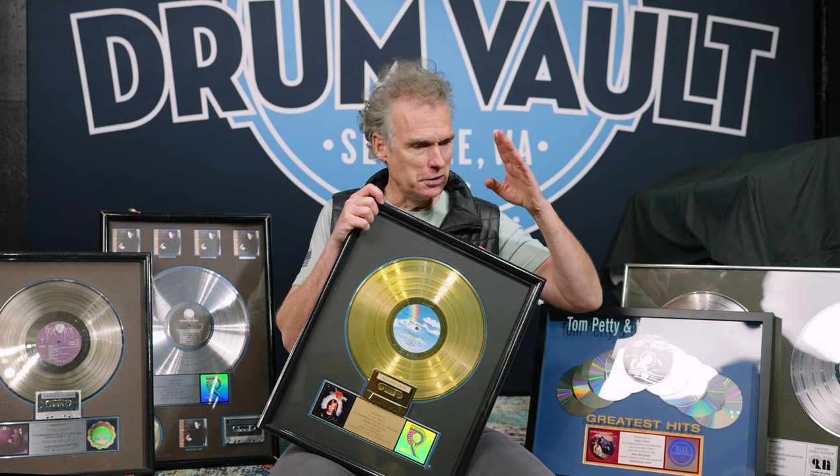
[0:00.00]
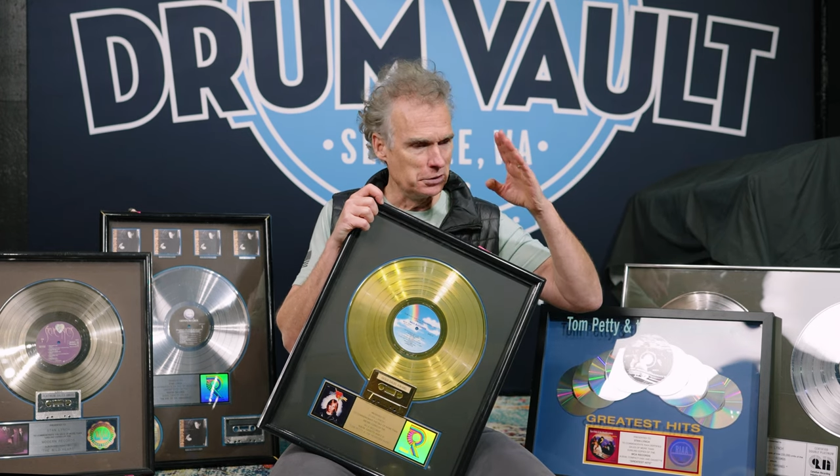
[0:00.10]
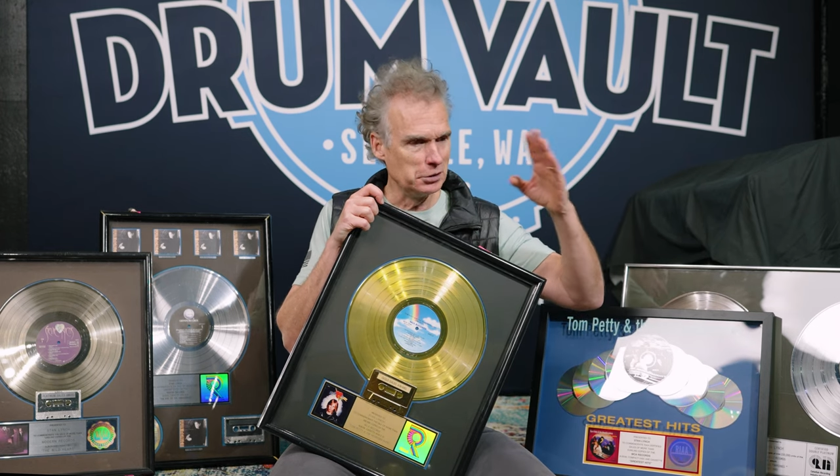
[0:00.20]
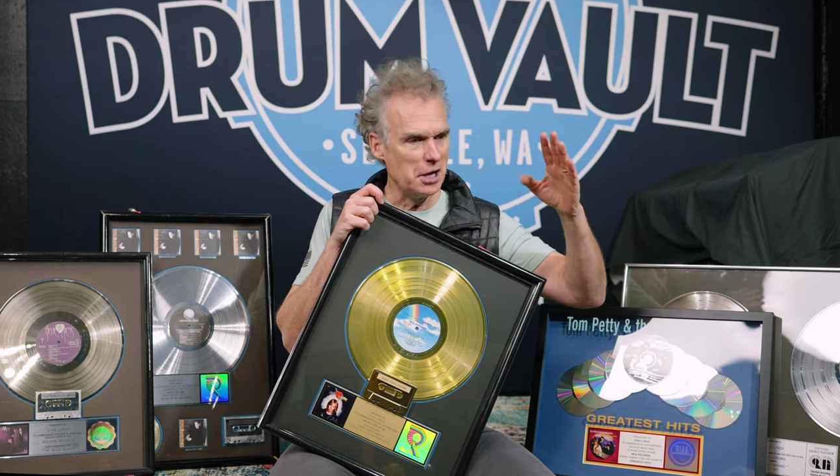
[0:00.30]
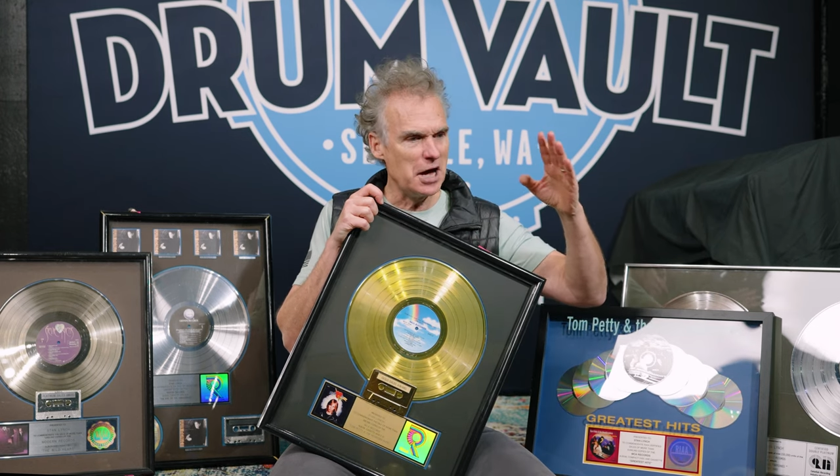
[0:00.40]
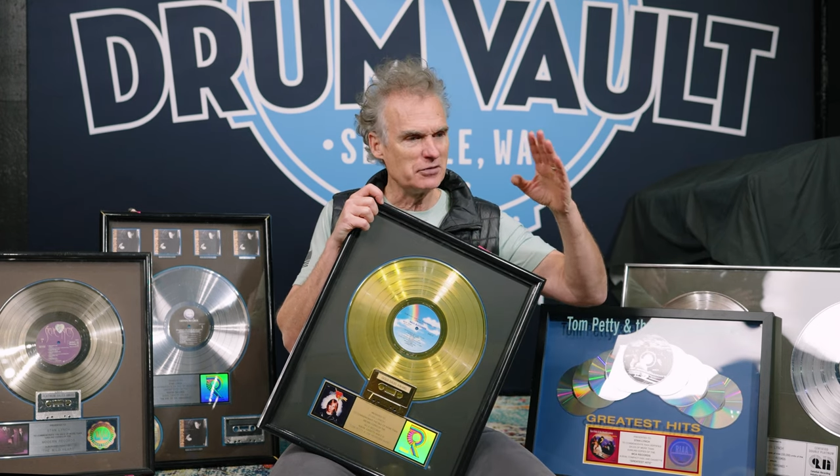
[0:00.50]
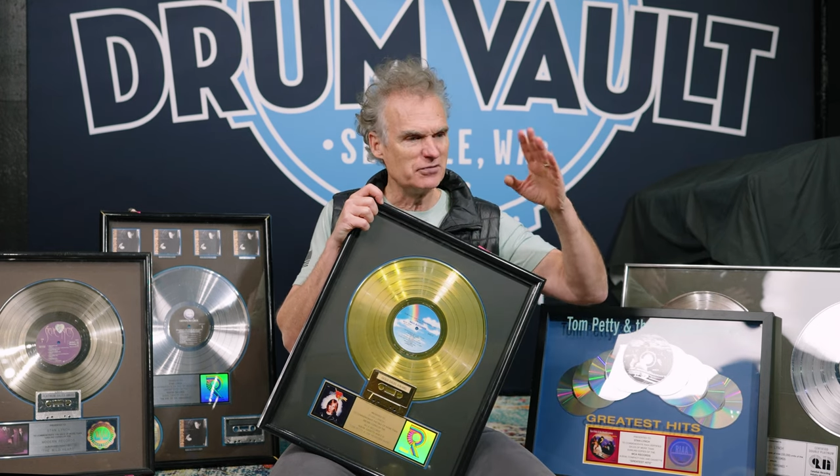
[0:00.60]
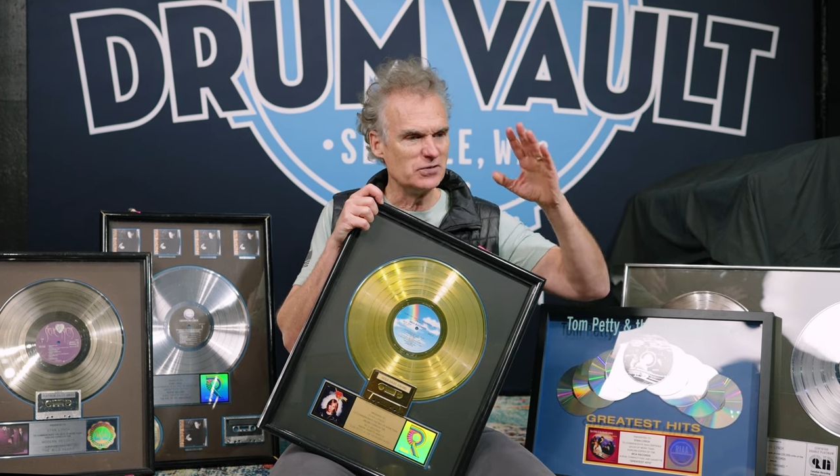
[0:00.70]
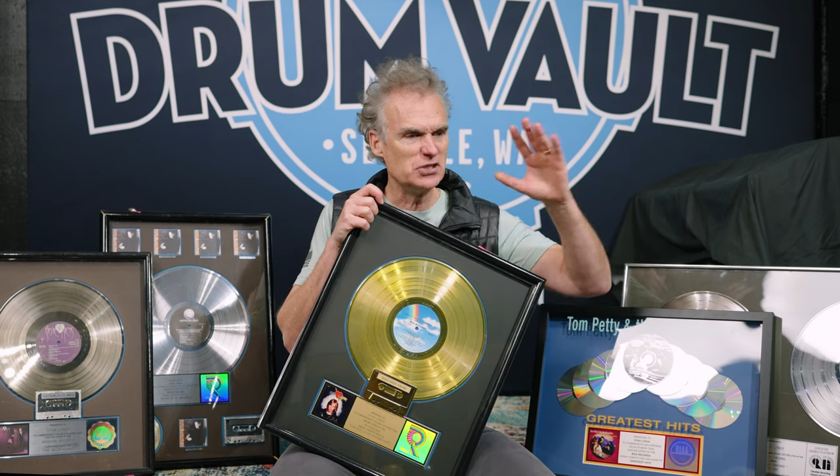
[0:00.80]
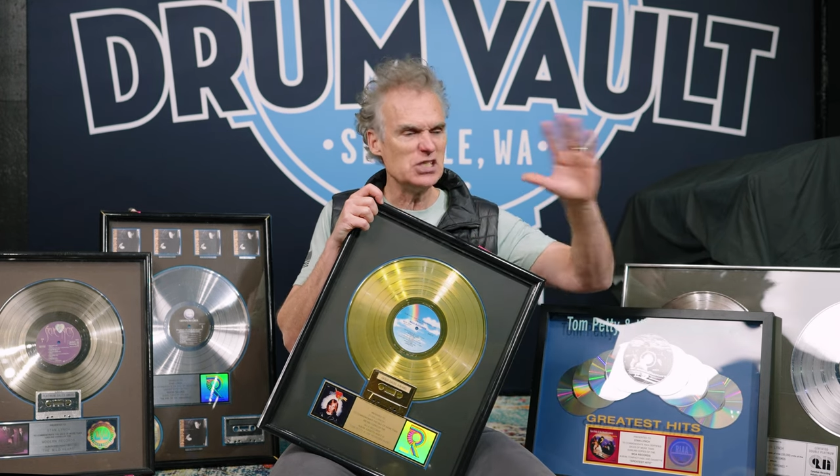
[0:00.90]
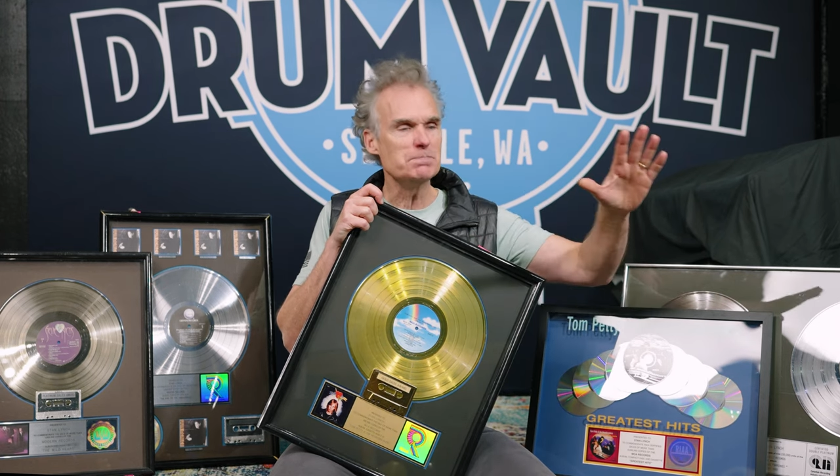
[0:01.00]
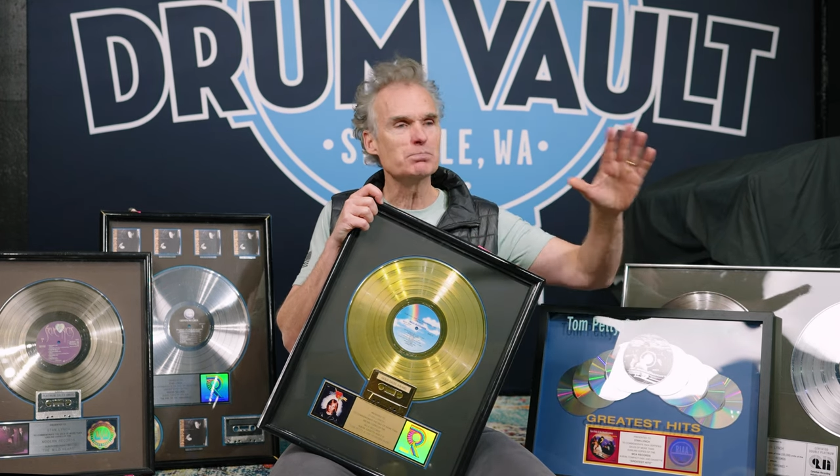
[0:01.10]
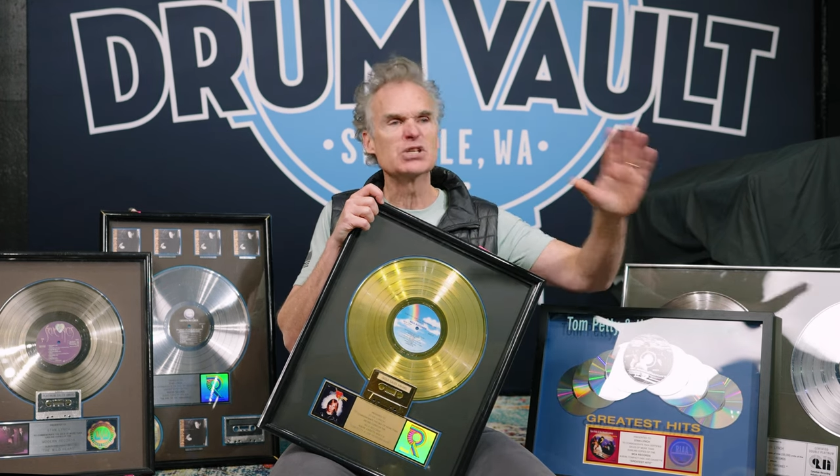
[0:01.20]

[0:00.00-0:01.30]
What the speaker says: lot of deep